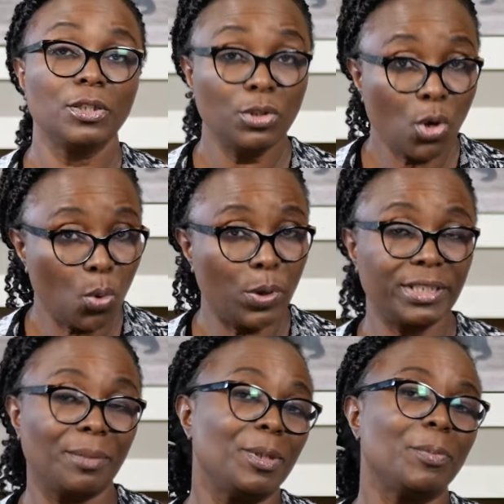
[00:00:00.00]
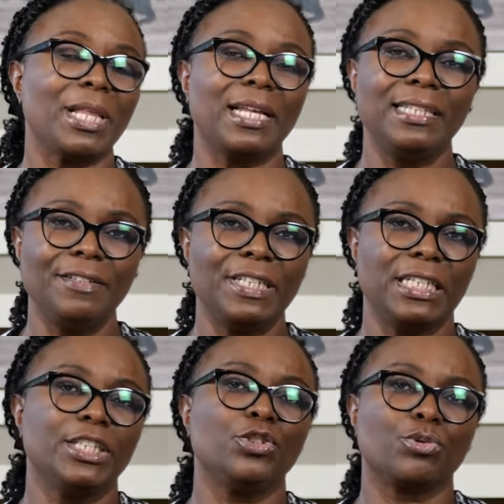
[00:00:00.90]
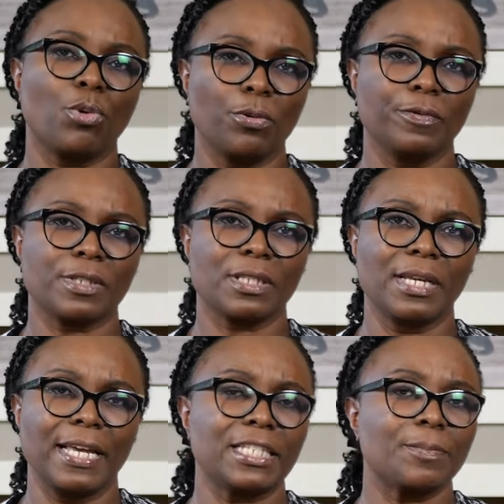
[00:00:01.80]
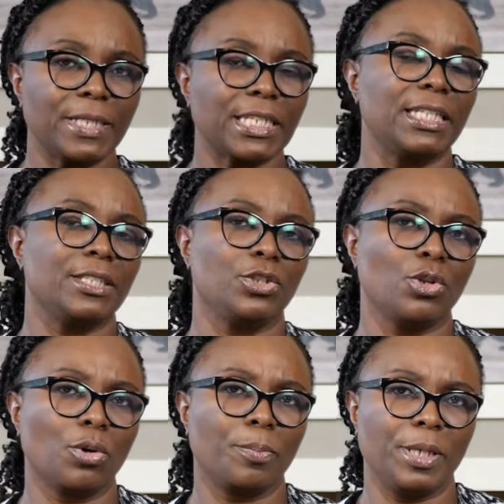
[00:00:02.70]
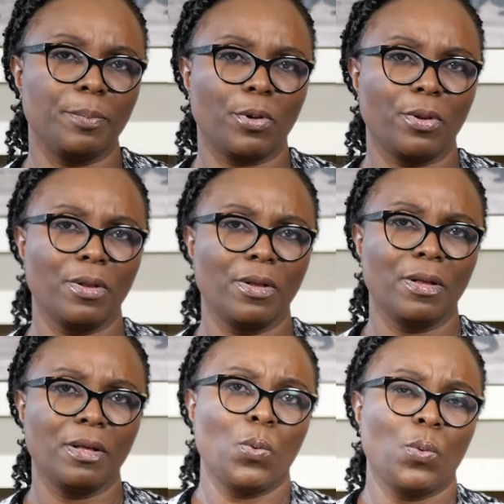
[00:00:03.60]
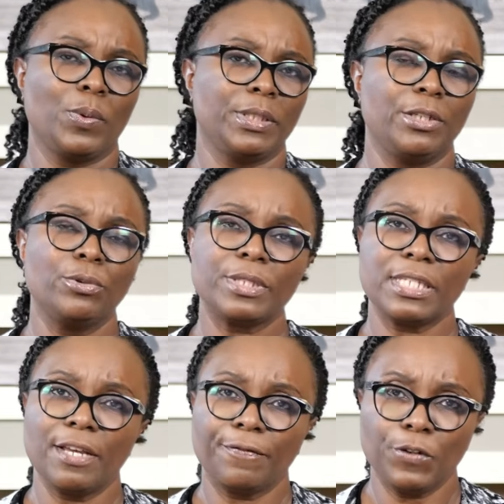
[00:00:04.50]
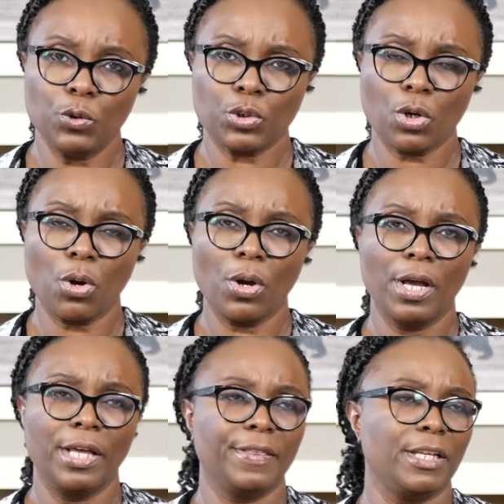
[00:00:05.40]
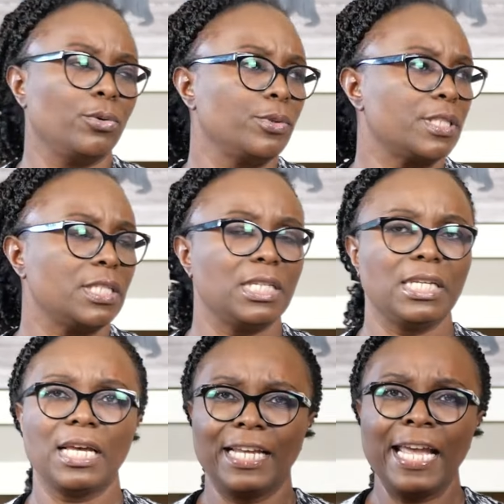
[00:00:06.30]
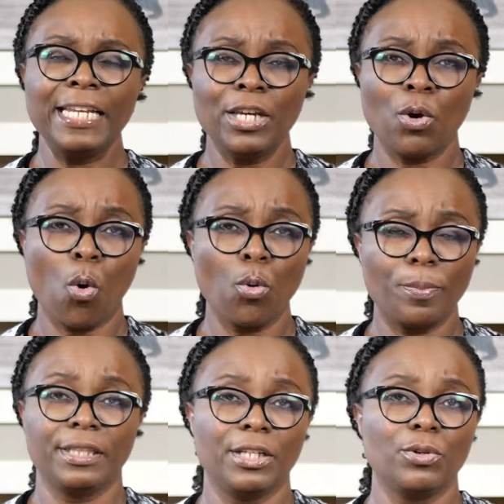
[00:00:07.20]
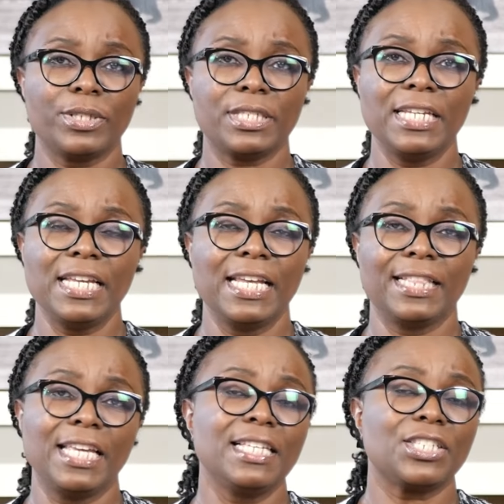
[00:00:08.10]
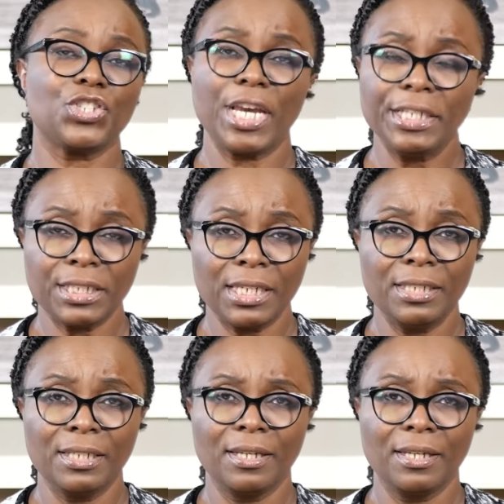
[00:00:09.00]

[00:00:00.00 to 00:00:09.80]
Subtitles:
No wonder people are living in droves, especially the young people. They don't see a future. They don't see any hope. They don't see things changing.